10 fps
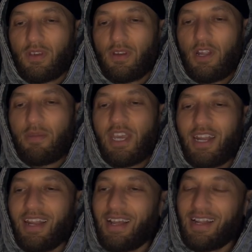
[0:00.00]
Let me hear
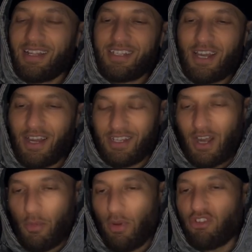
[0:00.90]
then. He's
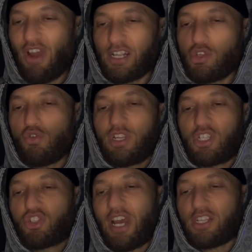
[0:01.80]
coming with track two. This
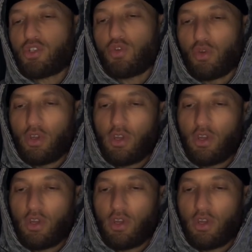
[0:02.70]
is track two.